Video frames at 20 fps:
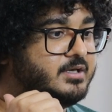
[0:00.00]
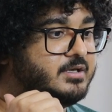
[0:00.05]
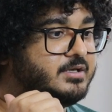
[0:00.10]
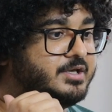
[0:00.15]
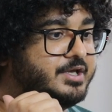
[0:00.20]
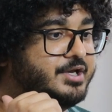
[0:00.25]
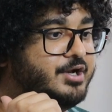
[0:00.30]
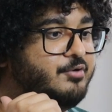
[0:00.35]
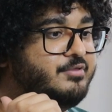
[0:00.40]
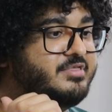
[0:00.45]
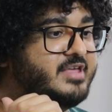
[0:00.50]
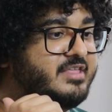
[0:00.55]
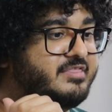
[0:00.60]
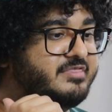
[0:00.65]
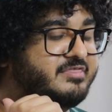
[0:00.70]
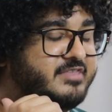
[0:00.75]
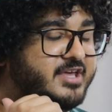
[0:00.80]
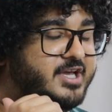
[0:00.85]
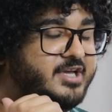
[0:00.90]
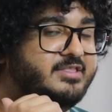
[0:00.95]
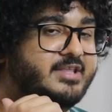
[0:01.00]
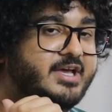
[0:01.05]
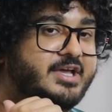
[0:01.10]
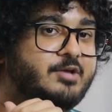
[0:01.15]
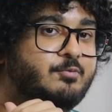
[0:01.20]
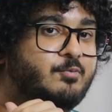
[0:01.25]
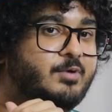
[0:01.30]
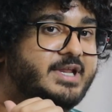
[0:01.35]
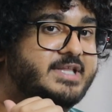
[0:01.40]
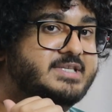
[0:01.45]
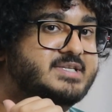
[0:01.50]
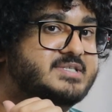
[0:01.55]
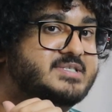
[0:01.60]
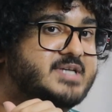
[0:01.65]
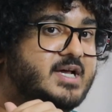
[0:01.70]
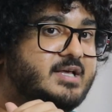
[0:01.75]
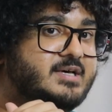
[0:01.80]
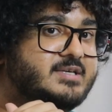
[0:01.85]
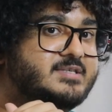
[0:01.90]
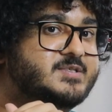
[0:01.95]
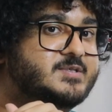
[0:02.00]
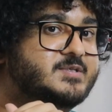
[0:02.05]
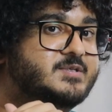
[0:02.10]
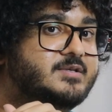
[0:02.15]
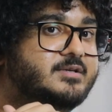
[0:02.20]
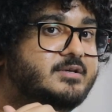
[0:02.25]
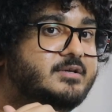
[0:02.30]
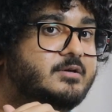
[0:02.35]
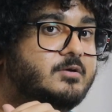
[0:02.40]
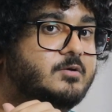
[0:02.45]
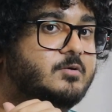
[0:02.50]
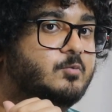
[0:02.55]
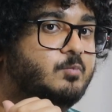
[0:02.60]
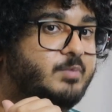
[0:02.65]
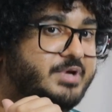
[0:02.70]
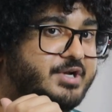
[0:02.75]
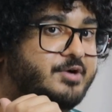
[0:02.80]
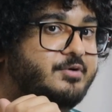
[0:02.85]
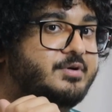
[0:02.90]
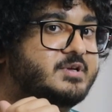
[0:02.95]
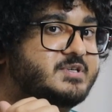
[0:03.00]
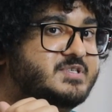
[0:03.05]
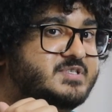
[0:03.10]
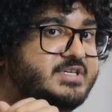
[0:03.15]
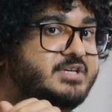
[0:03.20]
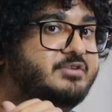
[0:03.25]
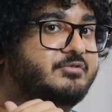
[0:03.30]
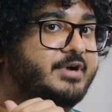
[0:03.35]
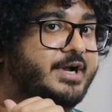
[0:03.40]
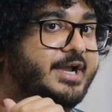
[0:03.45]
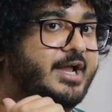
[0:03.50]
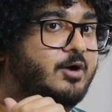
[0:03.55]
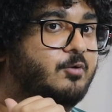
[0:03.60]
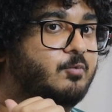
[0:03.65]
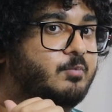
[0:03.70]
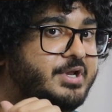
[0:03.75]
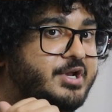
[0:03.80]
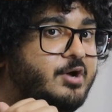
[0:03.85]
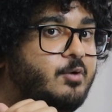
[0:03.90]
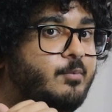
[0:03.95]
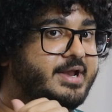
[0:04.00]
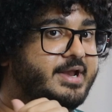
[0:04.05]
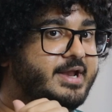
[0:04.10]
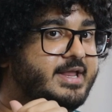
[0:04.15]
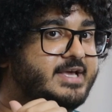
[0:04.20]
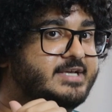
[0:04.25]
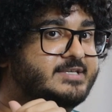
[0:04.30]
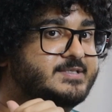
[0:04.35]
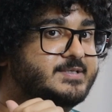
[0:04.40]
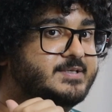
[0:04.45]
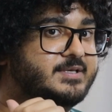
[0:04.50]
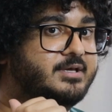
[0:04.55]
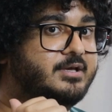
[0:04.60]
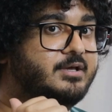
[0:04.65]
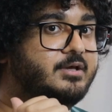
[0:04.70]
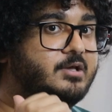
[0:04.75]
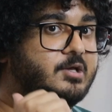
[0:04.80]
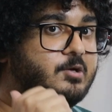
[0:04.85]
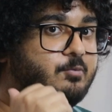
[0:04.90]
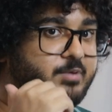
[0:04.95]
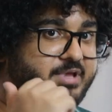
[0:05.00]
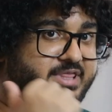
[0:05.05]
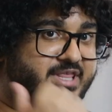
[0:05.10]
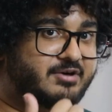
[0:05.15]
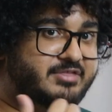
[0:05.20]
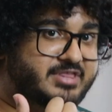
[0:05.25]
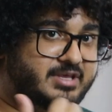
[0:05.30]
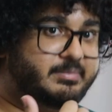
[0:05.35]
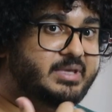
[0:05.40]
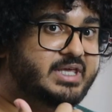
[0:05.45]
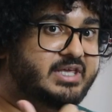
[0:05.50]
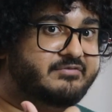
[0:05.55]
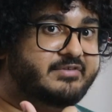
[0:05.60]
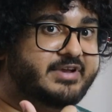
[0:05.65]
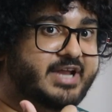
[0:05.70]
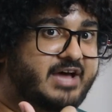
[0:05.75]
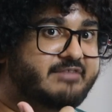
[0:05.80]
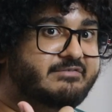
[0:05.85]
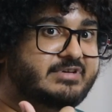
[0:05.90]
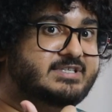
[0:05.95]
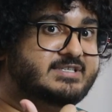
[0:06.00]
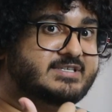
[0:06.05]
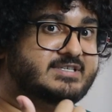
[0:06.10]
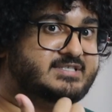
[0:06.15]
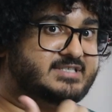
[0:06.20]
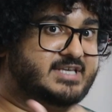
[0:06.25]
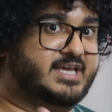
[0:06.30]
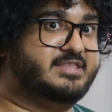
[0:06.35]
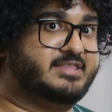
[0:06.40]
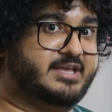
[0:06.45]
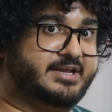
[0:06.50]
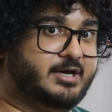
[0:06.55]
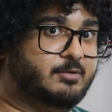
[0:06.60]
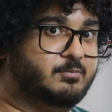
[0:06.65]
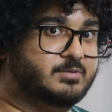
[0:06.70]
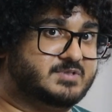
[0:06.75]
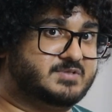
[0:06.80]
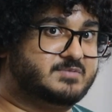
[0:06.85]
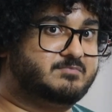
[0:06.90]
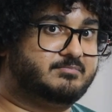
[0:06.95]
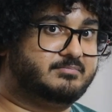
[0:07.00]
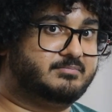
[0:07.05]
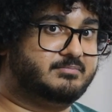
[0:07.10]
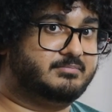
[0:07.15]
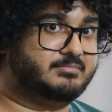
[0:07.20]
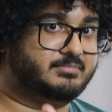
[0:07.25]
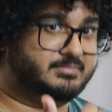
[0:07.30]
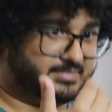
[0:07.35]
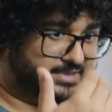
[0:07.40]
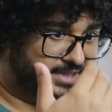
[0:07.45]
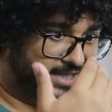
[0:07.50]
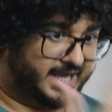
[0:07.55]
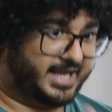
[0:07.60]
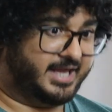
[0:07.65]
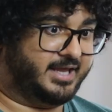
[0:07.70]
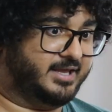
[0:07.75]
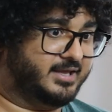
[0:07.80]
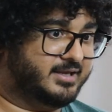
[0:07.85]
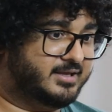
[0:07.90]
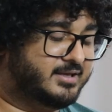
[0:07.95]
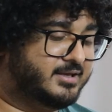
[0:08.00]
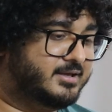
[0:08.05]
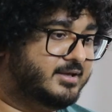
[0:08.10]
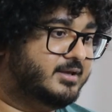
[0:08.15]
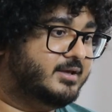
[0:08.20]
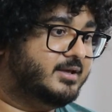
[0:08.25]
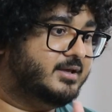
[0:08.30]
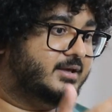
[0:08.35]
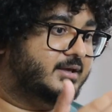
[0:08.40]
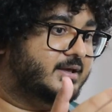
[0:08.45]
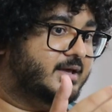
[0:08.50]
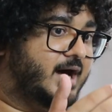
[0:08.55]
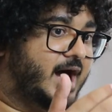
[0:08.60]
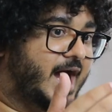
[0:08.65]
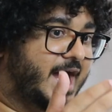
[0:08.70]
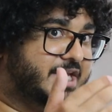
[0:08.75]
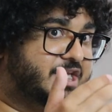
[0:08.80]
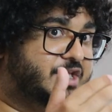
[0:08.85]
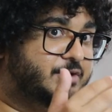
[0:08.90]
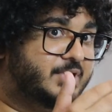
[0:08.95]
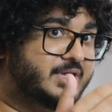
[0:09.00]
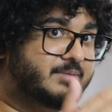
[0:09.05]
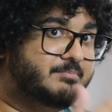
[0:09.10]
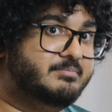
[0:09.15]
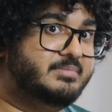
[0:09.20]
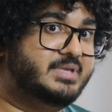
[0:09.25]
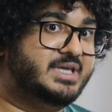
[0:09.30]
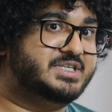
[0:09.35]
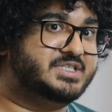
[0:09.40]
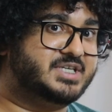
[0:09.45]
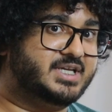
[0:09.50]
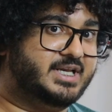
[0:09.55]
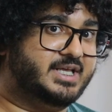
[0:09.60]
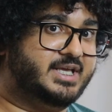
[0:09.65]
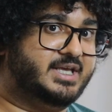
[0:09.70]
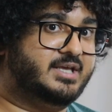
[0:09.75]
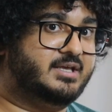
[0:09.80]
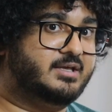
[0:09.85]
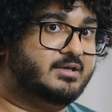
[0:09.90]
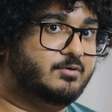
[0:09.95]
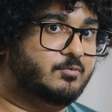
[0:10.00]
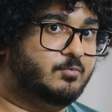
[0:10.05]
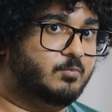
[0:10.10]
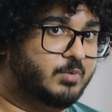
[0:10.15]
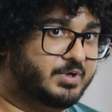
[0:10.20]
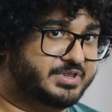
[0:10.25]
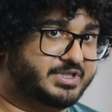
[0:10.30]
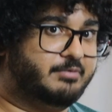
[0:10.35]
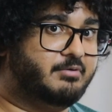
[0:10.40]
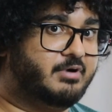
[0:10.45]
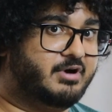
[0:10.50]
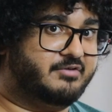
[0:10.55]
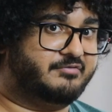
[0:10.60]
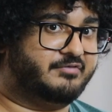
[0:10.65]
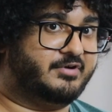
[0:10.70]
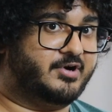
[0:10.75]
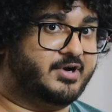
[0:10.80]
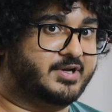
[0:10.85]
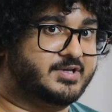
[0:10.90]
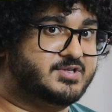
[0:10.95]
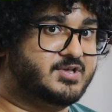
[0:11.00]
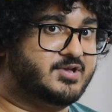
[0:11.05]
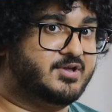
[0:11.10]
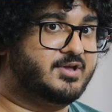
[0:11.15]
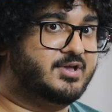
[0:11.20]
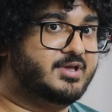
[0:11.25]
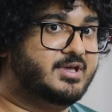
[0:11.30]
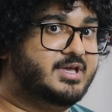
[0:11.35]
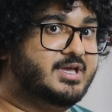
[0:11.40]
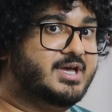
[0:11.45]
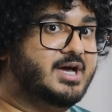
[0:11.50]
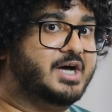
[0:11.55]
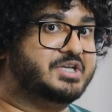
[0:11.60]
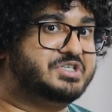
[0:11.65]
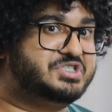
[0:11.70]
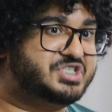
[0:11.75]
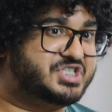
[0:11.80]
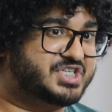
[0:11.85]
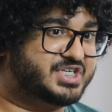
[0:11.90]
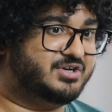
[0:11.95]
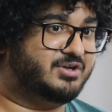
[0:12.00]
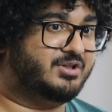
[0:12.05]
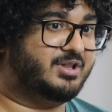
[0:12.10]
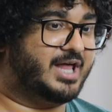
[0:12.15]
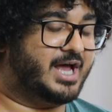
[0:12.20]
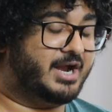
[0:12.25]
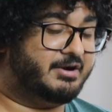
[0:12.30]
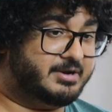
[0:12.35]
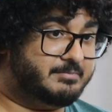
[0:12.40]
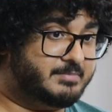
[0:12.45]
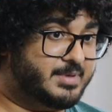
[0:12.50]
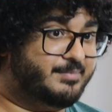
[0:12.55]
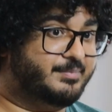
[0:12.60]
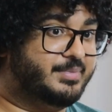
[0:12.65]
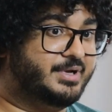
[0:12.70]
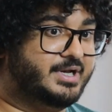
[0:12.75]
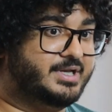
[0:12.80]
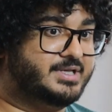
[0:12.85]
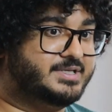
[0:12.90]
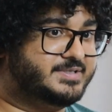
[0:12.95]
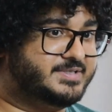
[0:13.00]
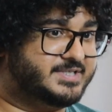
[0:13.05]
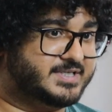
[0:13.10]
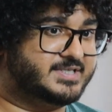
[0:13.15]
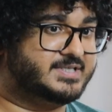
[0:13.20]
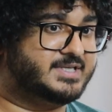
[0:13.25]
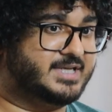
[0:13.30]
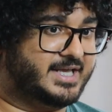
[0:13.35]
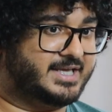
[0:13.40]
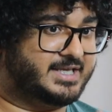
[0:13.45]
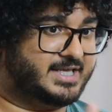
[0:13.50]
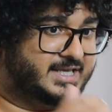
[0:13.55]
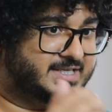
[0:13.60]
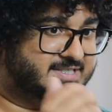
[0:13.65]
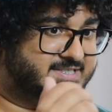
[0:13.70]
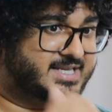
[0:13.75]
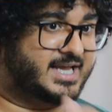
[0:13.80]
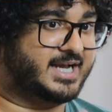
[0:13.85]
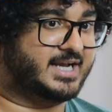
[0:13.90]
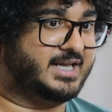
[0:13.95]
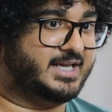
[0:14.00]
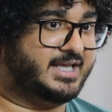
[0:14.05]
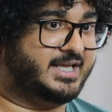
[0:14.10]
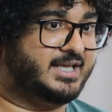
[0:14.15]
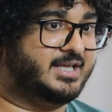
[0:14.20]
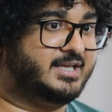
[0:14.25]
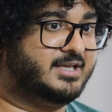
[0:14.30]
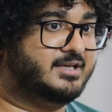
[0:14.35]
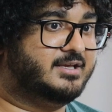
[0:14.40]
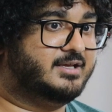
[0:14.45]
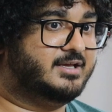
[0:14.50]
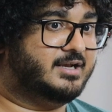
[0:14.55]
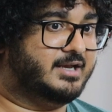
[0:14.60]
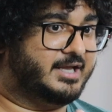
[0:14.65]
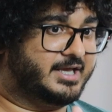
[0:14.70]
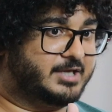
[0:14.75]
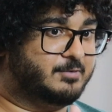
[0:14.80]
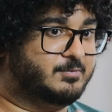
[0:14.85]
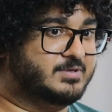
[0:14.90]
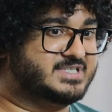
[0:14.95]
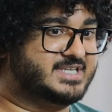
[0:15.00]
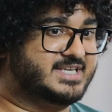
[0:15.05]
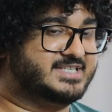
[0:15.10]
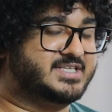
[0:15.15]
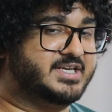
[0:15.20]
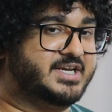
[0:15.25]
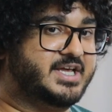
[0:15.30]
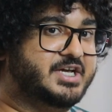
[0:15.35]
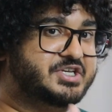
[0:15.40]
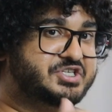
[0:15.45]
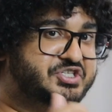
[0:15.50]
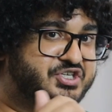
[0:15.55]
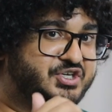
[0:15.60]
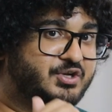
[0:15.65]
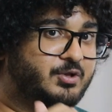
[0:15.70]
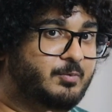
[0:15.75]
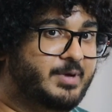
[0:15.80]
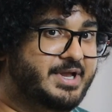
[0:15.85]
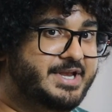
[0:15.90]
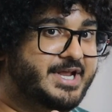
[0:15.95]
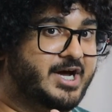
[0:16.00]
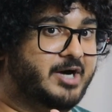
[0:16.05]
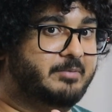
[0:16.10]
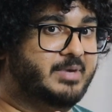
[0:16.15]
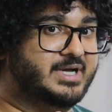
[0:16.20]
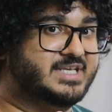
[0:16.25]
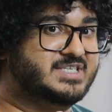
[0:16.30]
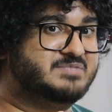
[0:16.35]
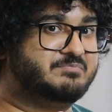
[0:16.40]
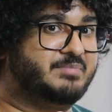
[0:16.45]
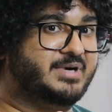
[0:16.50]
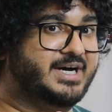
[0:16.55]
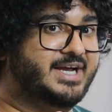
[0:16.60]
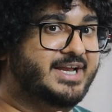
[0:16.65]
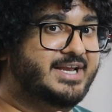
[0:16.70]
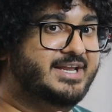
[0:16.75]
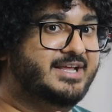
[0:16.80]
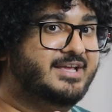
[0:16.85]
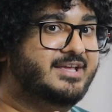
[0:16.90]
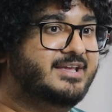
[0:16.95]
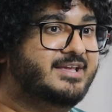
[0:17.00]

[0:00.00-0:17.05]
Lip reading: you know that thing that you wanted to tell us? We know your secret now. We know it is. Without them even having to say that I was gay, I knew immediately what they were referring to. A chill, I remember, just like exactly like it was yesterday, a chill went down my spine.